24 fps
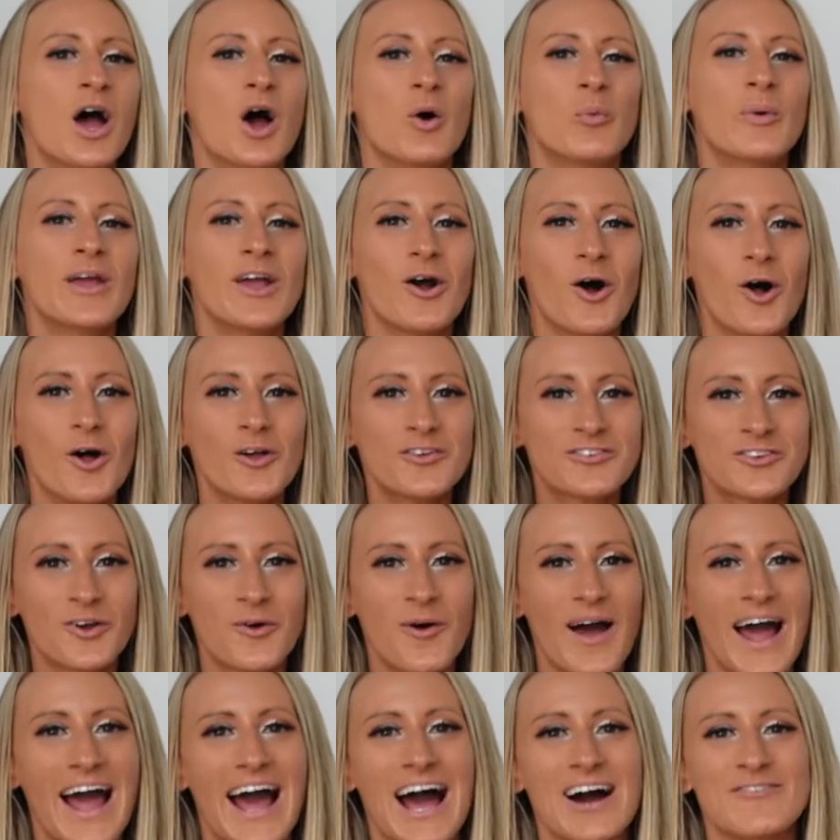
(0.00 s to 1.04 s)
We also
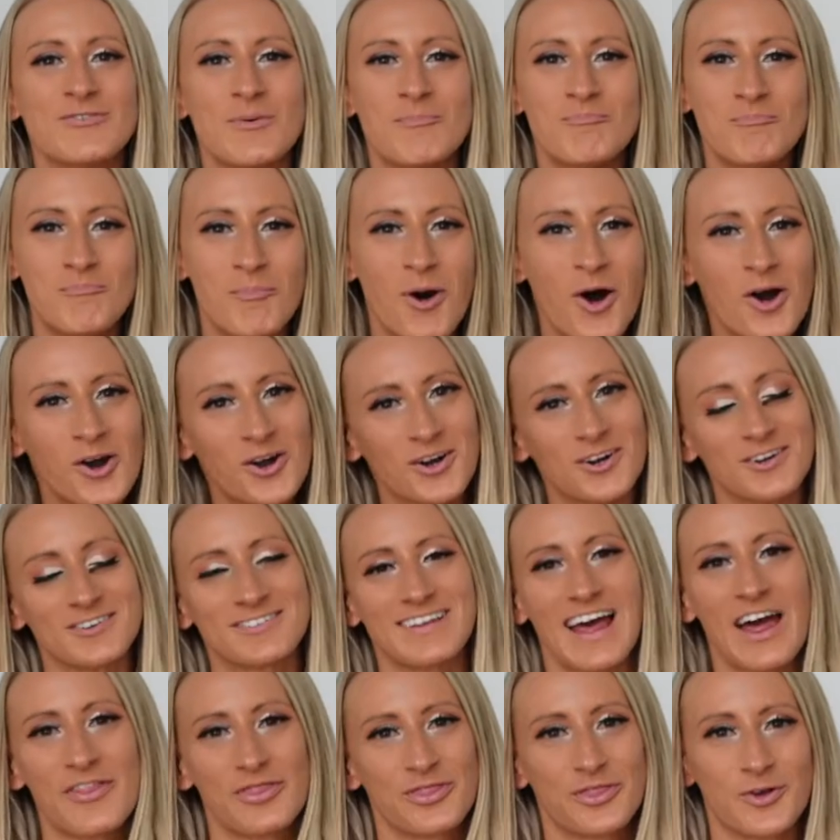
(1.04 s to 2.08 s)
have Mars
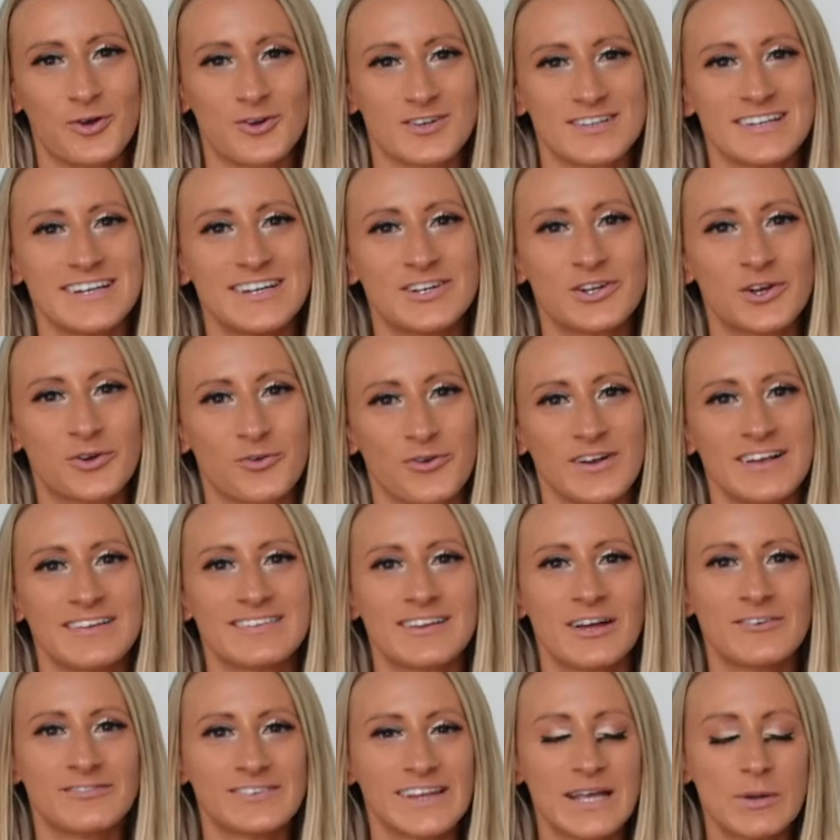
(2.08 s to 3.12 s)
at 13
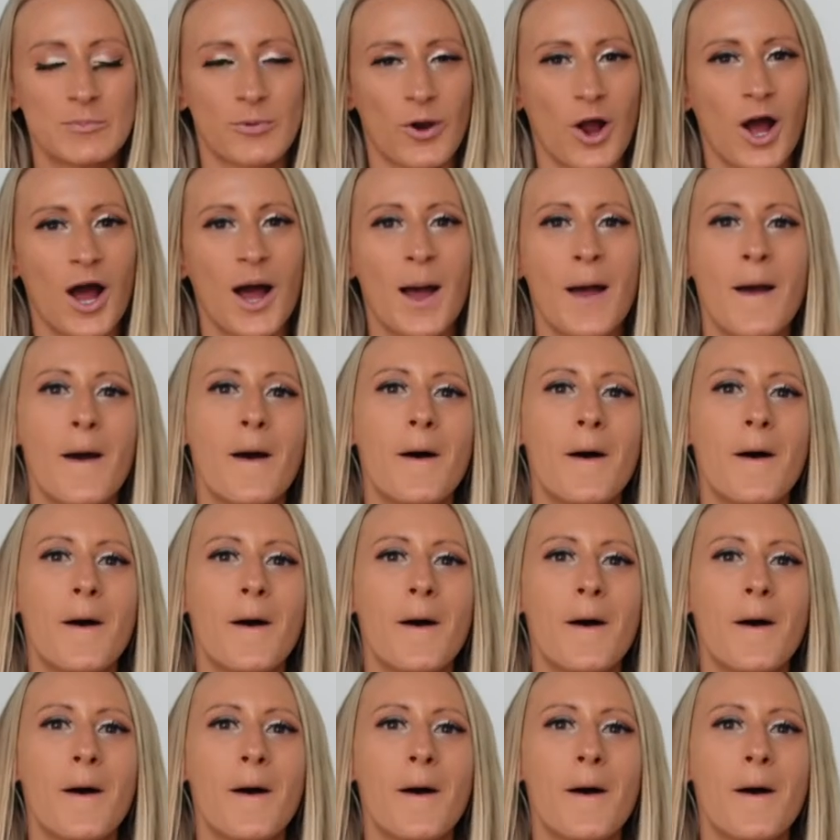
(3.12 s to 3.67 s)
degrees of Libra.